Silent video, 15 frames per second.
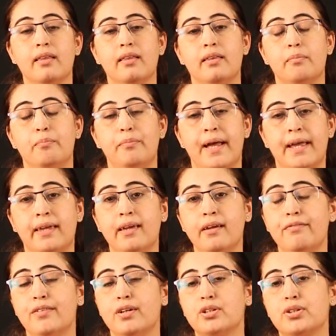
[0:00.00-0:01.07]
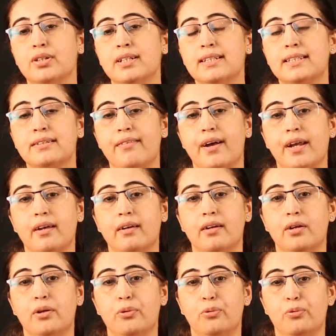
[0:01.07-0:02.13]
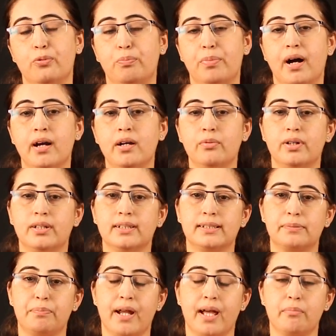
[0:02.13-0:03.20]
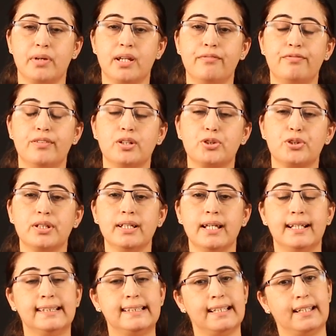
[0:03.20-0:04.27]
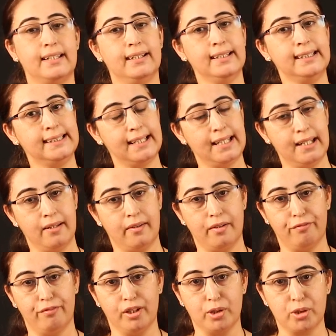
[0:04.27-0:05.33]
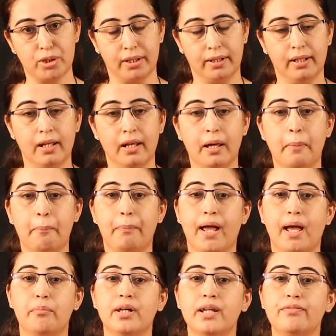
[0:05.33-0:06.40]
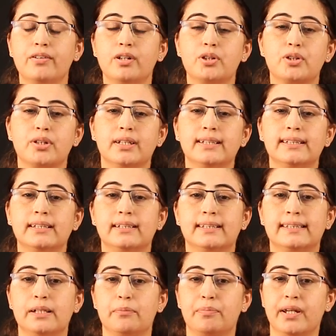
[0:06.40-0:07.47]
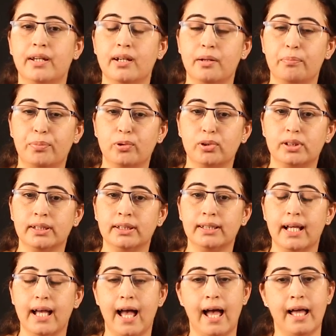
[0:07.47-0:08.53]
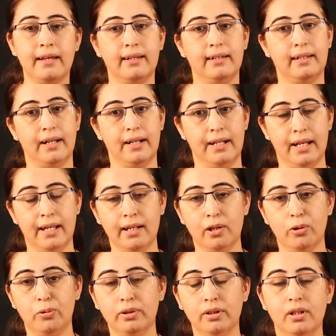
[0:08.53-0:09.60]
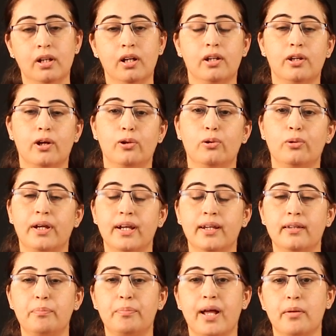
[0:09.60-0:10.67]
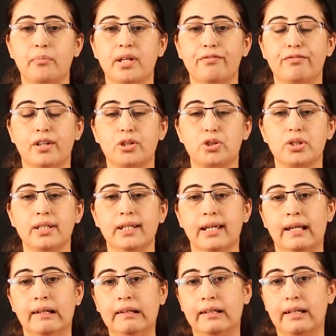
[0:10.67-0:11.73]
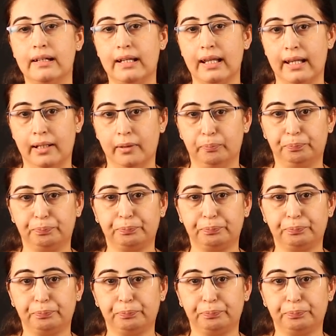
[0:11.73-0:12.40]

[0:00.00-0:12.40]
The banking function is divided into two parts. One is primary function and second is secondary function. Primary function is accepting deposit and lending loan. Now look at the primary function in detail.